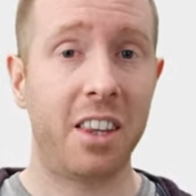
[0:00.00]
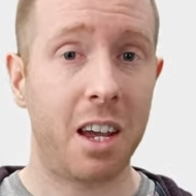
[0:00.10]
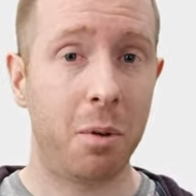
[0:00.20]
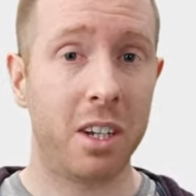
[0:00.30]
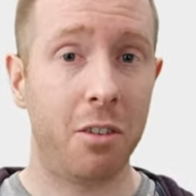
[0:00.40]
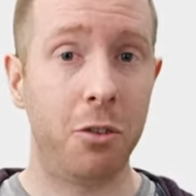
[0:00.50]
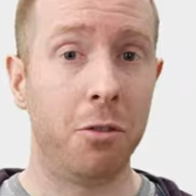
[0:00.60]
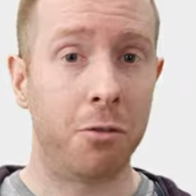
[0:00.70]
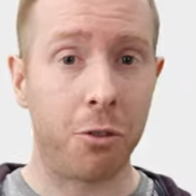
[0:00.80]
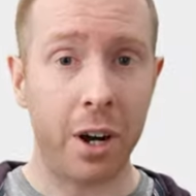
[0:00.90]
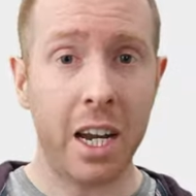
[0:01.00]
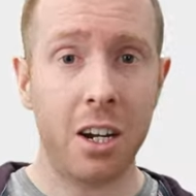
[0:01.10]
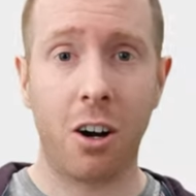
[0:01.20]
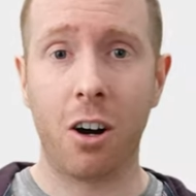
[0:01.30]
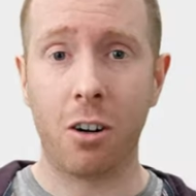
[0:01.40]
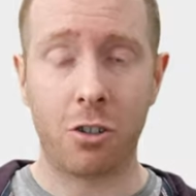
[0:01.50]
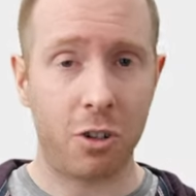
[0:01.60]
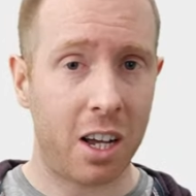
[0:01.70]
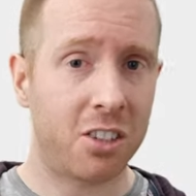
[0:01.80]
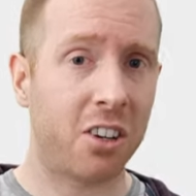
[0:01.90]
and they will give you free or
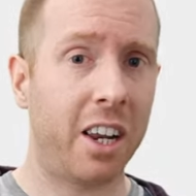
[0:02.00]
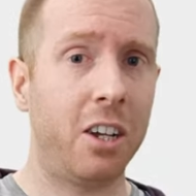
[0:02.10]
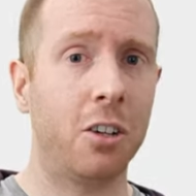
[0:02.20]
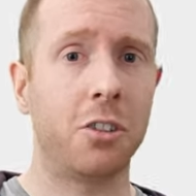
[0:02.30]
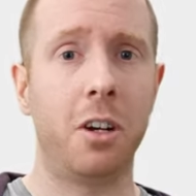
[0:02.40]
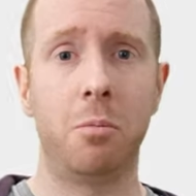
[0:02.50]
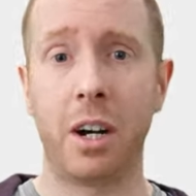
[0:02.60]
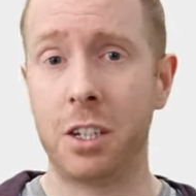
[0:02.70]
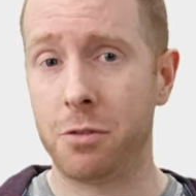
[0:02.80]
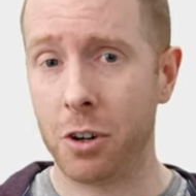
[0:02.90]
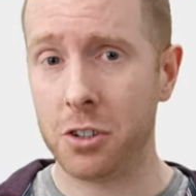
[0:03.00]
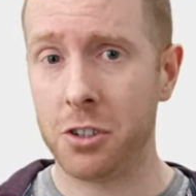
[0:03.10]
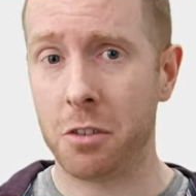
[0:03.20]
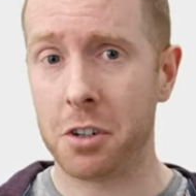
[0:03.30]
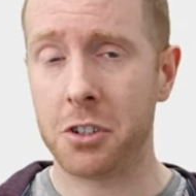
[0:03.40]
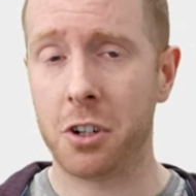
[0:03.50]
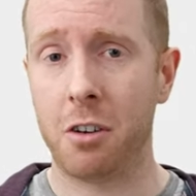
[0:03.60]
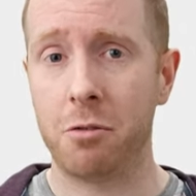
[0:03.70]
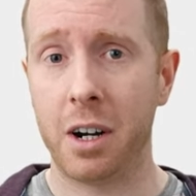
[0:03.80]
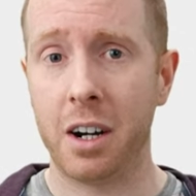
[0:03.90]
drastically cut down in price versions of their
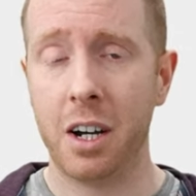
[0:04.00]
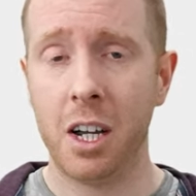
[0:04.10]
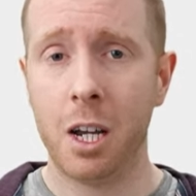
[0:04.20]
software,